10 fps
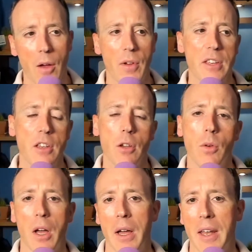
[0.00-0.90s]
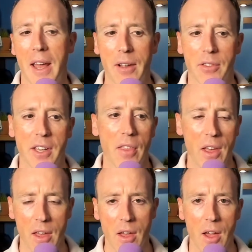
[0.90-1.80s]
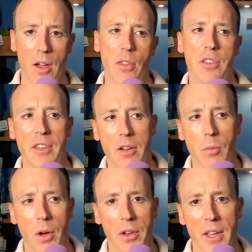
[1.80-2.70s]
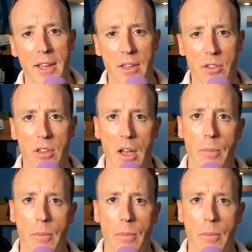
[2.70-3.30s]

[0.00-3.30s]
venue and how to get there, and the second one is